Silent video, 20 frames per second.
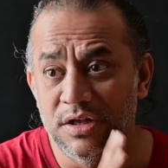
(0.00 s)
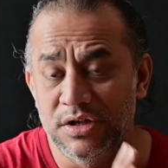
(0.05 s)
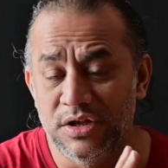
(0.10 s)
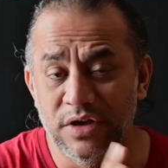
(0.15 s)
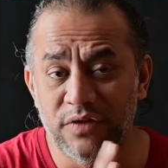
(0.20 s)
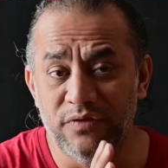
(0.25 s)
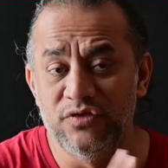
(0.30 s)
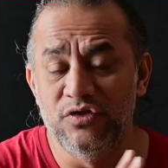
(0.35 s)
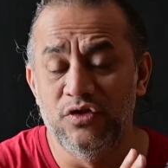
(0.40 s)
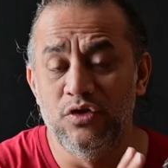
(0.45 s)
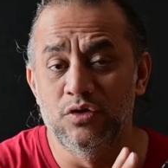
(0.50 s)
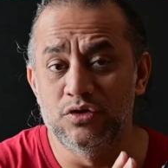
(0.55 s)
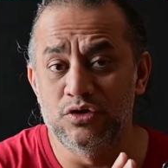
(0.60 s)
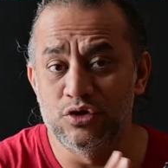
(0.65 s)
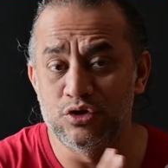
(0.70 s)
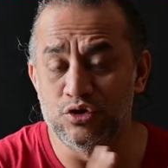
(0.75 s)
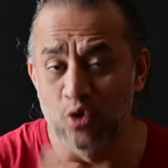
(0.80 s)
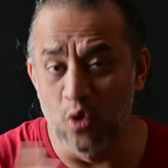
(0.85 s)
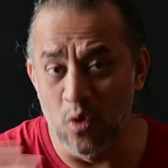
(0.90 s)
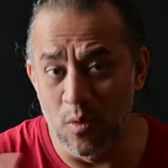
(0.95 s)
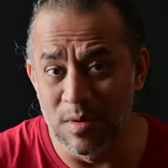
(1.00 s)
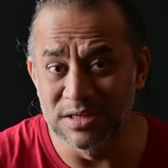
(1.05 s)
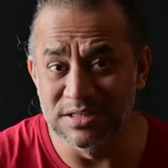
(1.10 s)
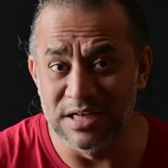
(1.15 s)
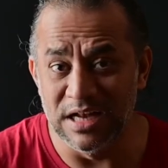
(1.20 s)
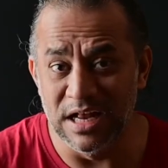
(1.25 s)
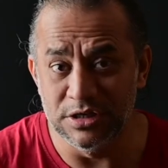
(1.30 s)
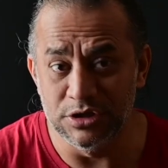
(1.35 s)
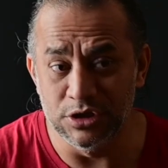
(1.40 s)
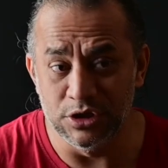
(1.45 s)
gives you so much
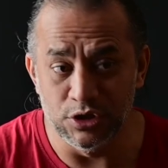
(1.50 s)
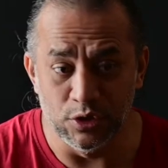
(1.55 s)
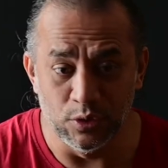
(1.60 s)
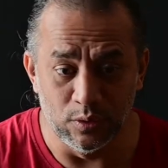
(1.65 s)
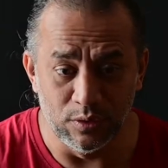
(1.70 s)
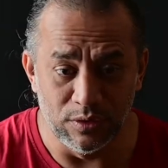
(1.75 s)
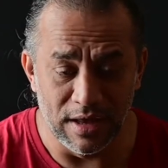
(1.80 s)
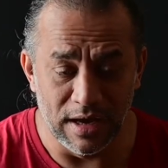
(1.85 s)
latitude